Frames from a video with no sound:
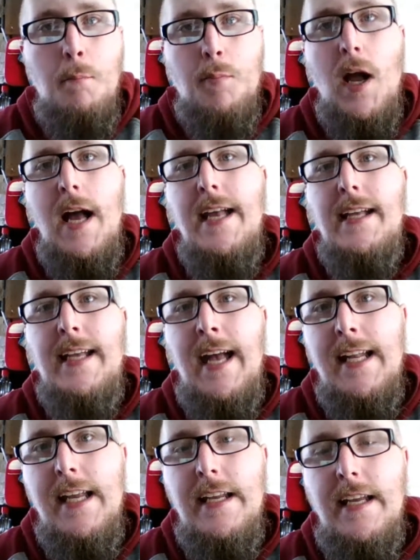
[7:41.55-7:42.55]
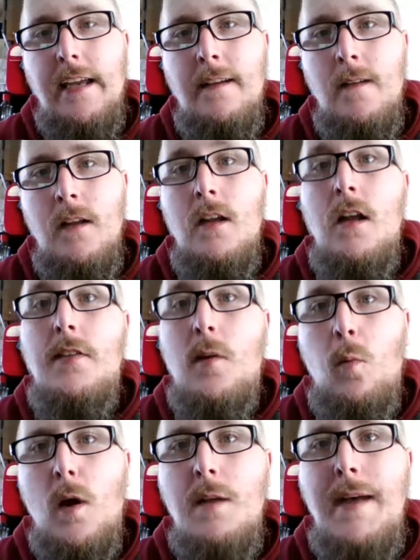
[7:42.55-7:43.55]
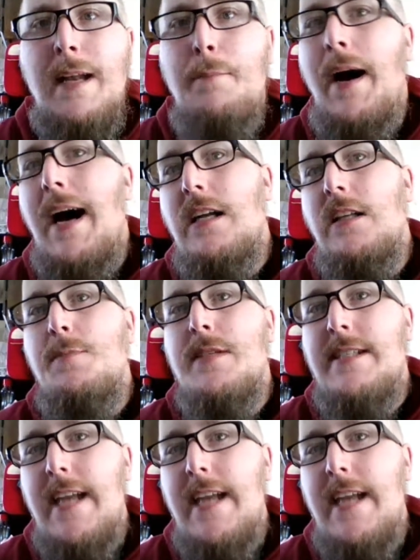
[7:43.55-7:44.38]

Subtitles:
Brian Kennedy, the one-man apocalypse,